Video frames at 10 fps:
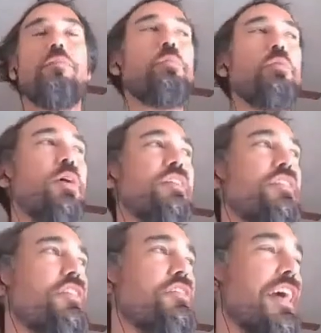from the
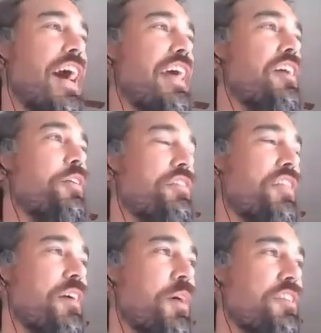perspective of like I know
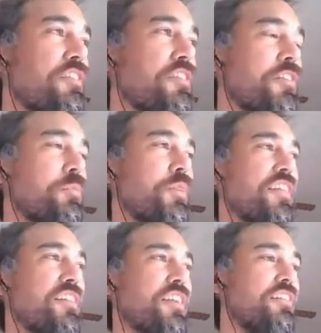everything about JavaScript
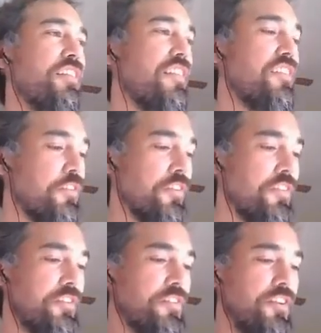and these are definitely the
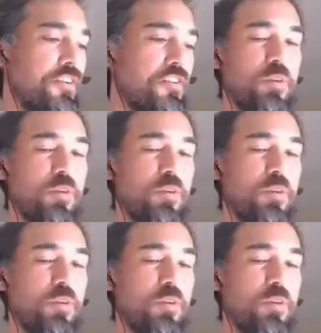tools you should